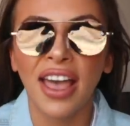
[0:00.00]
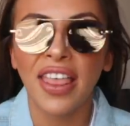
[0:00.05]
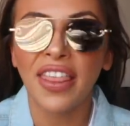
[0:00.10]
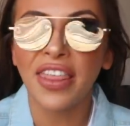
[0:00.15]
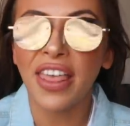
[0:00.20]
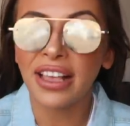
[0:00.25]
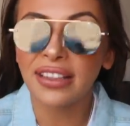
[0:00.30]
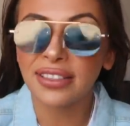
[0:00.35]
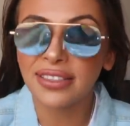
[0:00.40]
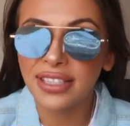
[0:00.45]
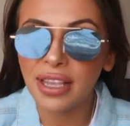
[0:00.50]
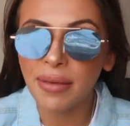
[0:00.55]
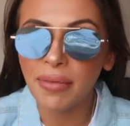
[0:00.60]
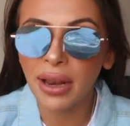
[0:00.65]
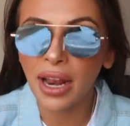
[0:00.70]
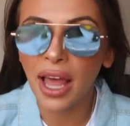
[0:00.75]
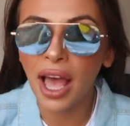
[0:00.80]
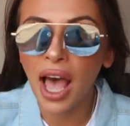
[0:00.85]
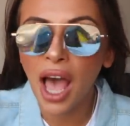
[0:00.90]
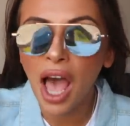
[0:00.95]
They're
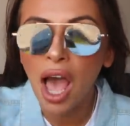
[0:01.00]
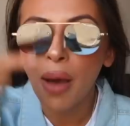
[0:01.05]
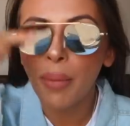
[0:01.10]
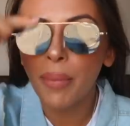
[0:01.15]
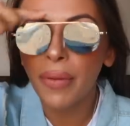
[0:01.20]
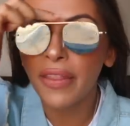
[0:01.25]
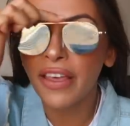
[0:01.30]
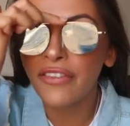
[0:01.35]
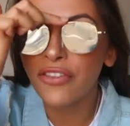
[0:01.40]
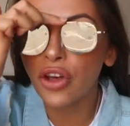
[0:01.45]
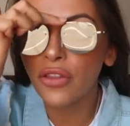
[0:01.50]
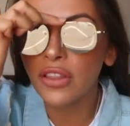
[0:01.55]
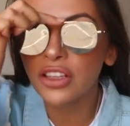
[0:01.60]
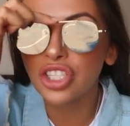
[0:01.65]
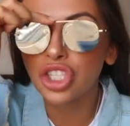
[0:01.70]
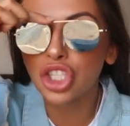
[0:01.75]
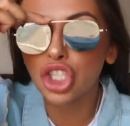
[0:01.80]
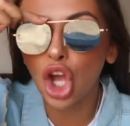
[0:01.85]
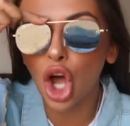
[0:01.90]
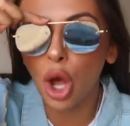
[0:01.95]
similar, but they've got
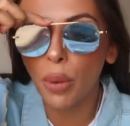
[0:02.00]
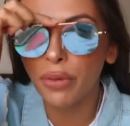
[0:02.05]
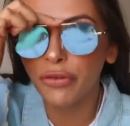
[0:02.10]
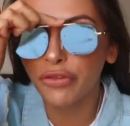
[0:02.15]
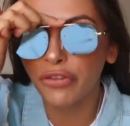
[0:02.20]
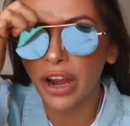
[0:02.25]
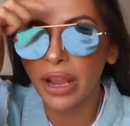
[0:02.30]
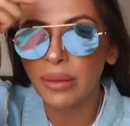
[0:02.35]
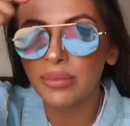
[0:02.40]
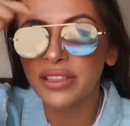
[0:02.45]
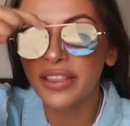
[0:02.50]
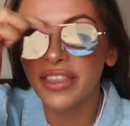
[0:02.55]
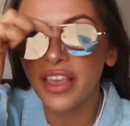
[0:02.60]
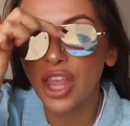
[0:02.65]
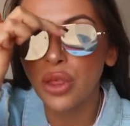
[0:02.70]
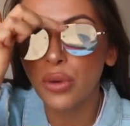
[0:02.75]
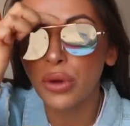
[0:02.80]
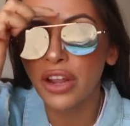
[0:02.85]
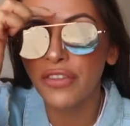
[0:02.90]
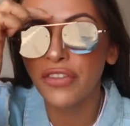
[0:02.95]
this top frame. So the
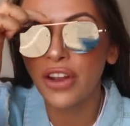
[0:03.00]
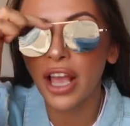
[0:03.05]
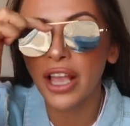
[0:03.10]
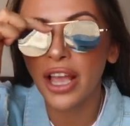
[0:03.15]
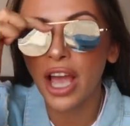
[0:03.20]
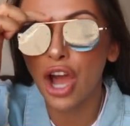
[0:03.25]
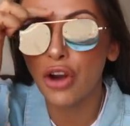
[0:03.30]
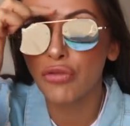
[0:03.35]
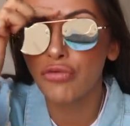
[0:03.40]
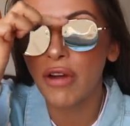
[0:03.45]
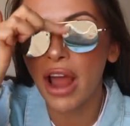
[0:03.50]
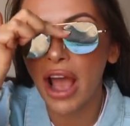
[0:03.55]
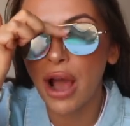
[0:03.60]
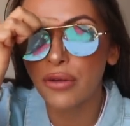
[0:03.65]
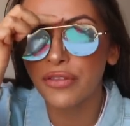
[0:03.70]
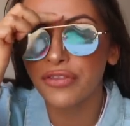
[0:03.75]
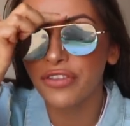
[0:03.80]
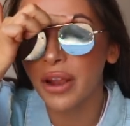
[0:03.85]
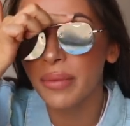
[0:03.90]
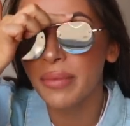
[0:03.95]
other one have like a
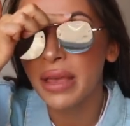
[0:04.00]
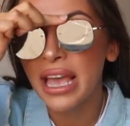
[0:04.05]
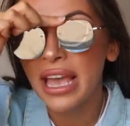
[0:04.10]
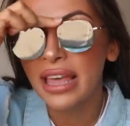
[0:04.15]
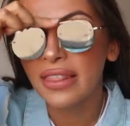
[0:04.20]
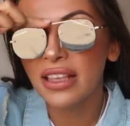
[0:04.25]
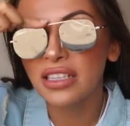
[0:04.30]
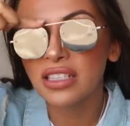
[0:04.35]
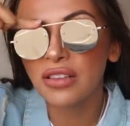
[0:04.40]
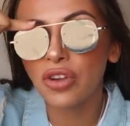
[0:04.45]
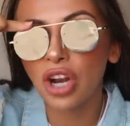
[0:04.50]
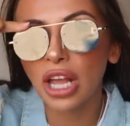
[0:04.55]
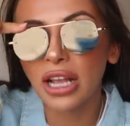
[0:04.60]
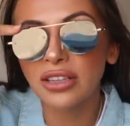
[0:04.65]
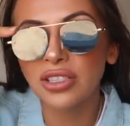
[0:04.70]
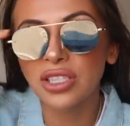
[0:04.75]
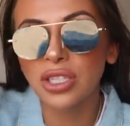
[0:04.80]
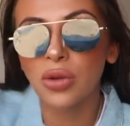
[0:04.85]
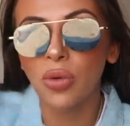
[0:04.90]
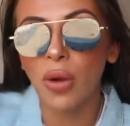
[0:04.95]
round frame. These have got
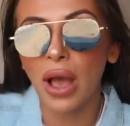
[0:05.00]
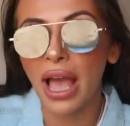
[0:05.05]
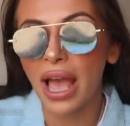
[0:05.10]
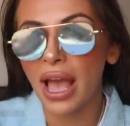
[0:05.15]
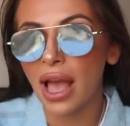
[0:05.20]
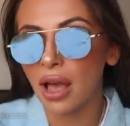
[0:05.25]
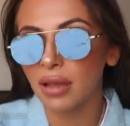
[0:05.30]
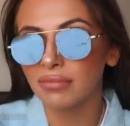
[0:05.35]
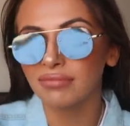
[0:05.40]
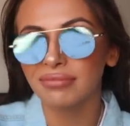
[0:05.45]
like a square.